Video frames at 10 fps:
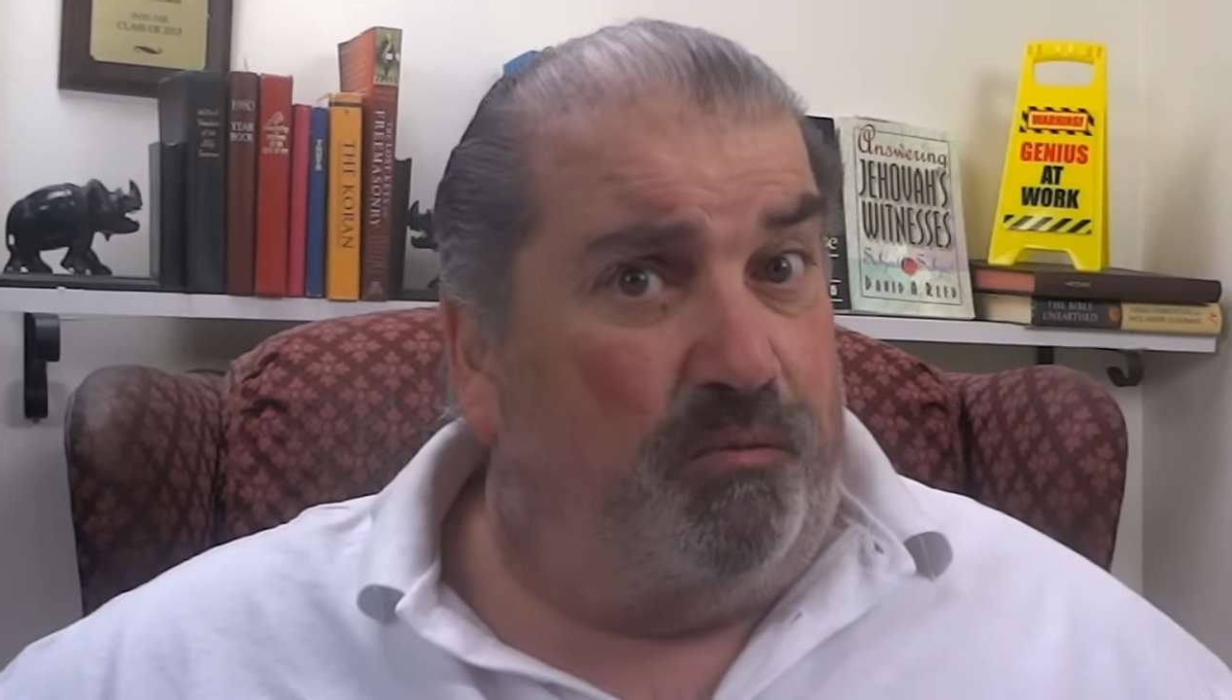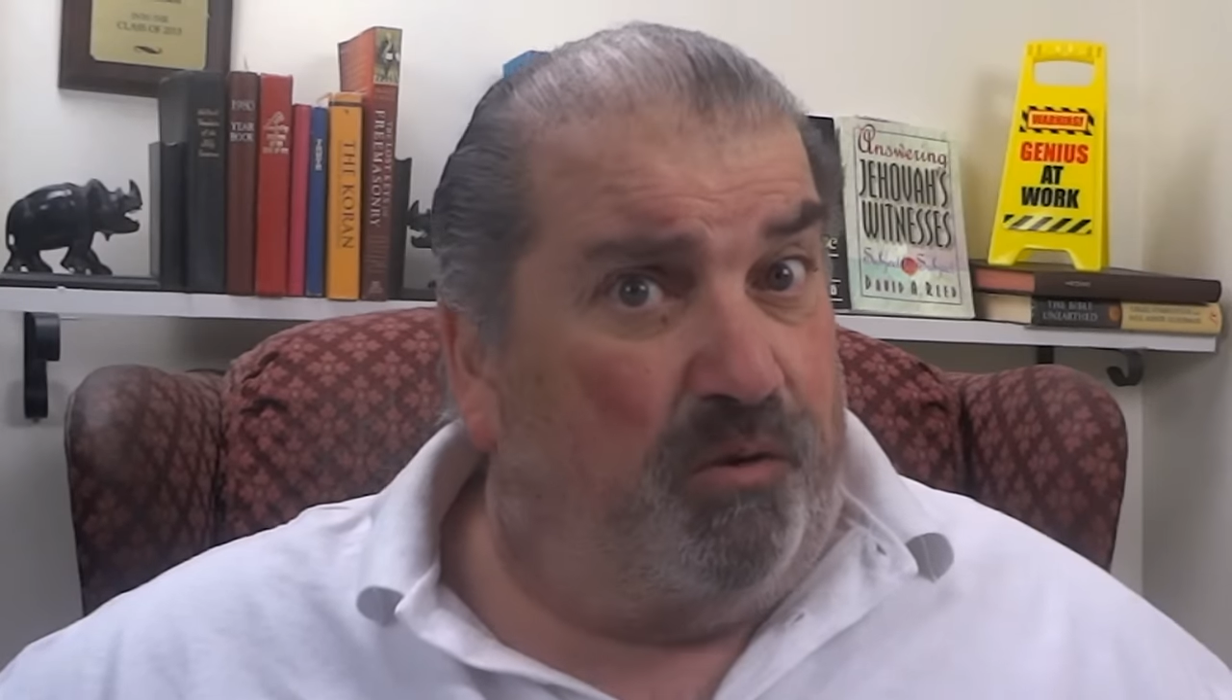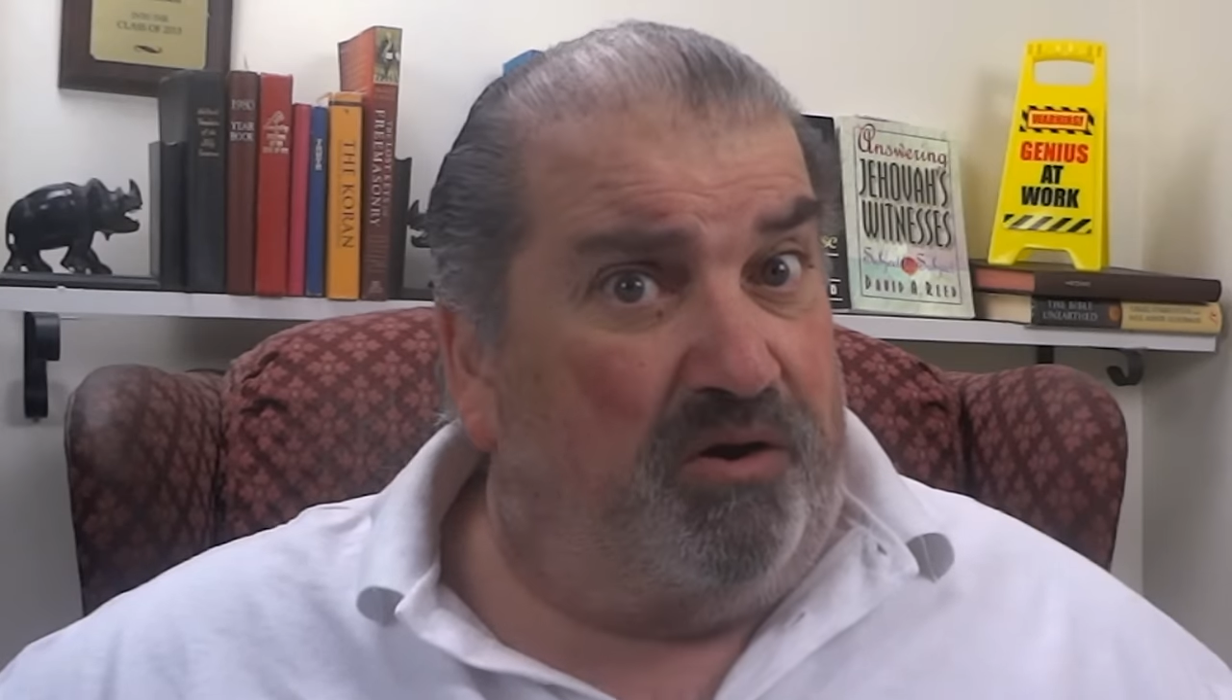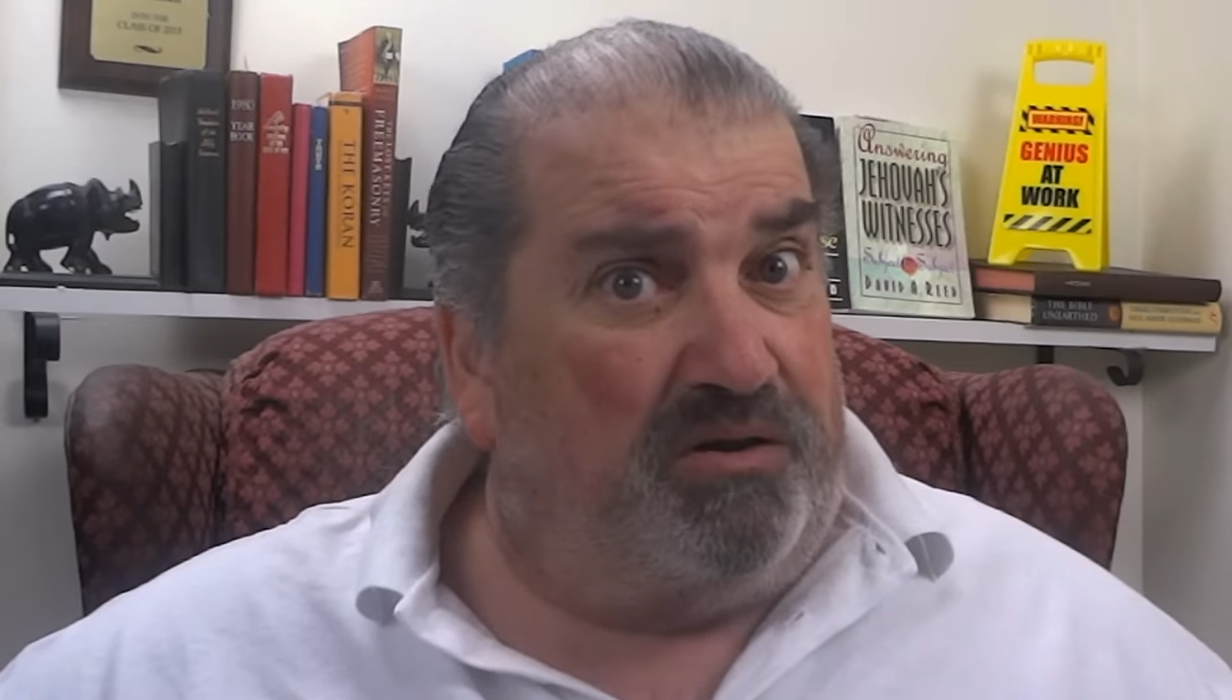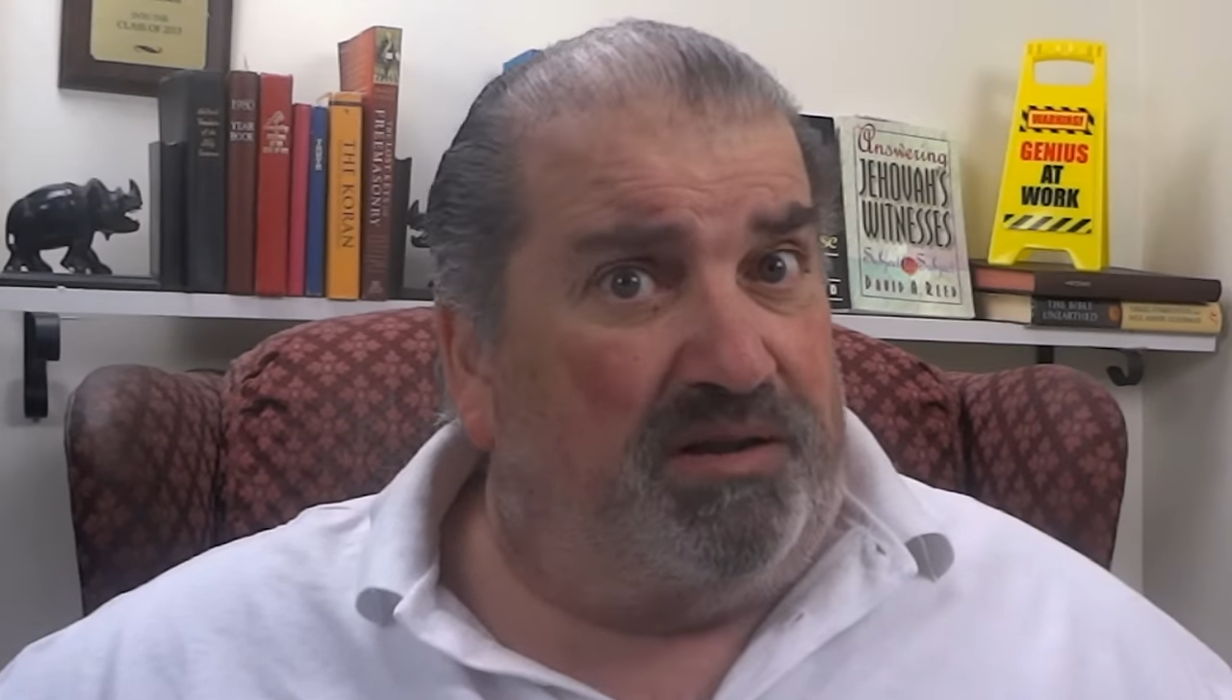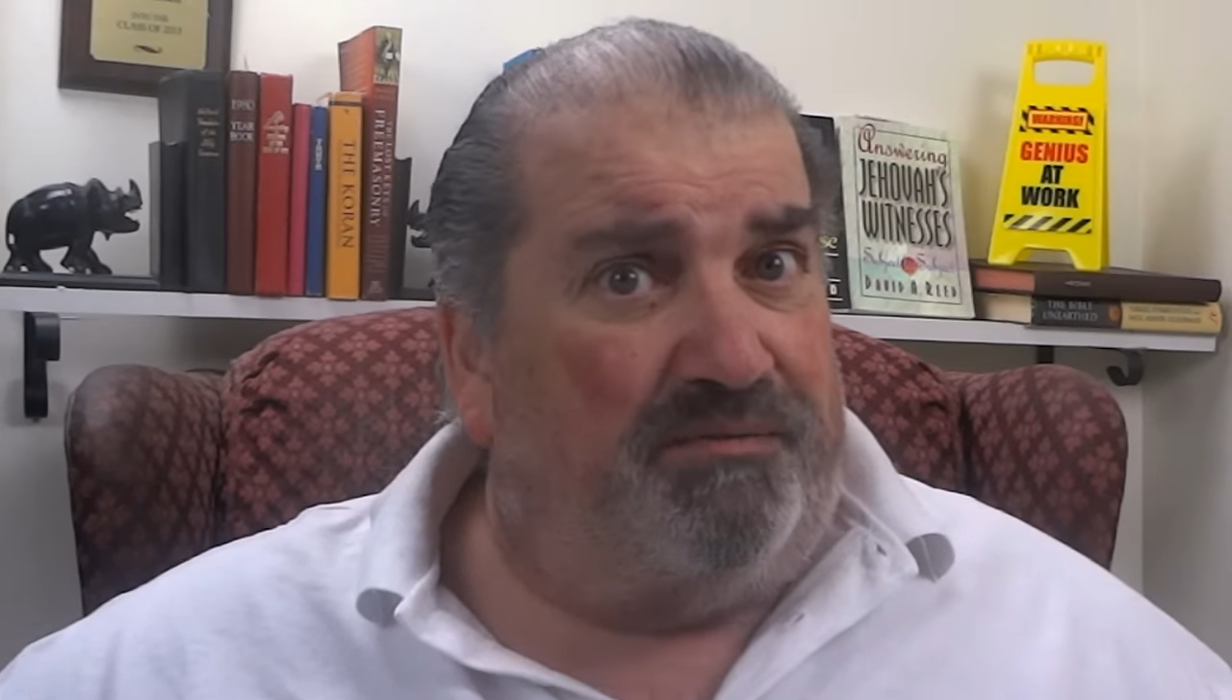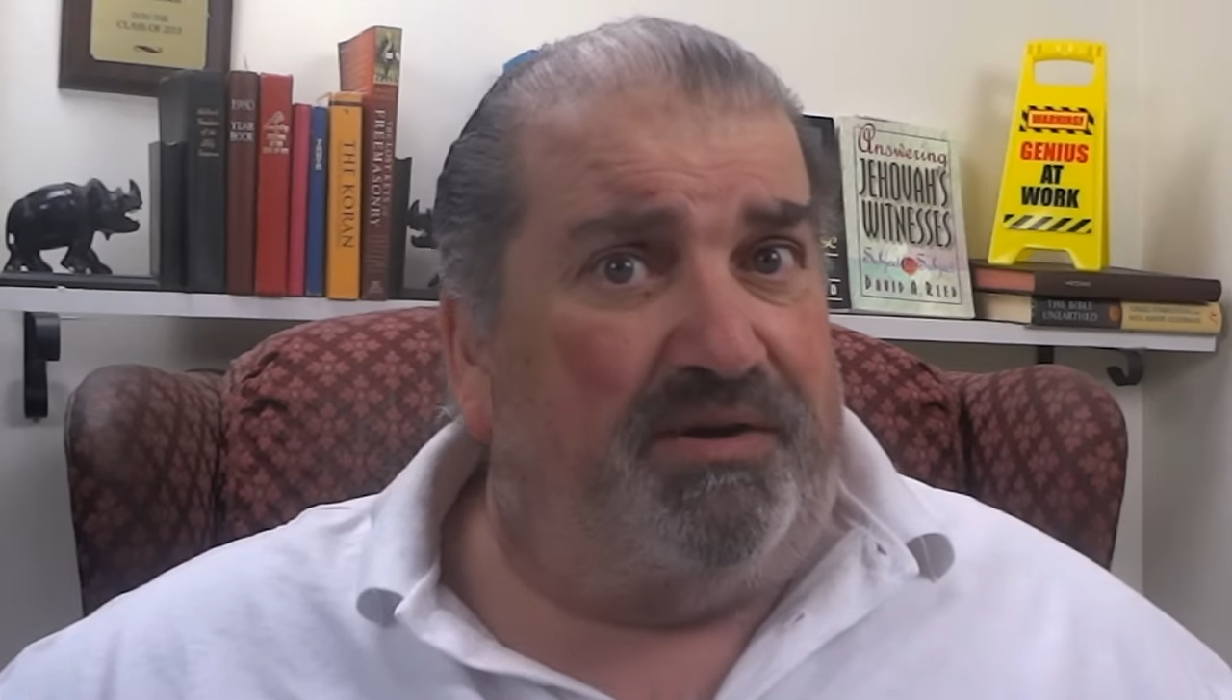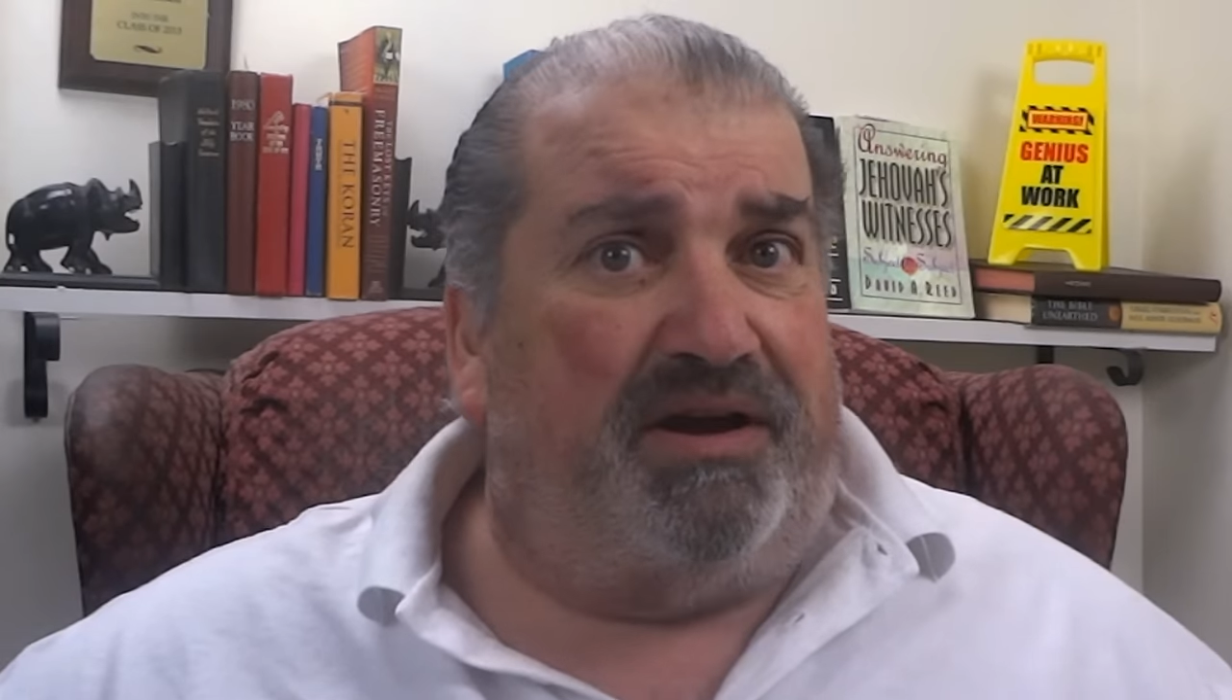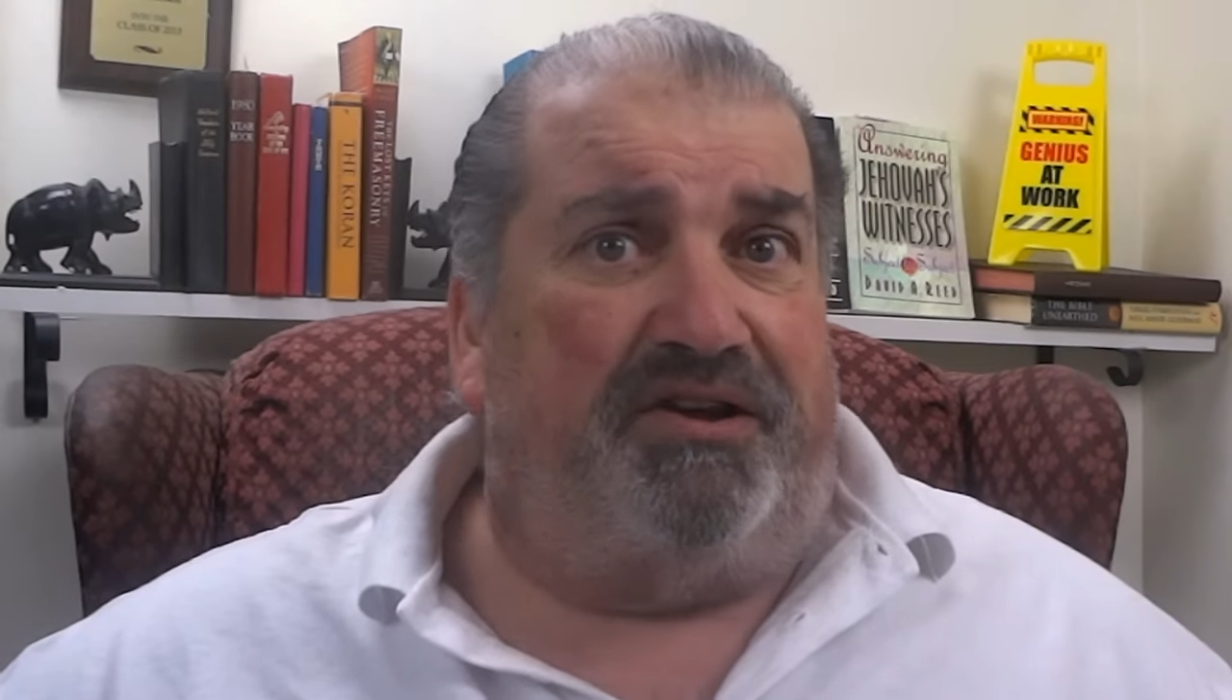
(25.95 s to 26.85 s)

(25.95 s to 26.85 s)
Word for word: were living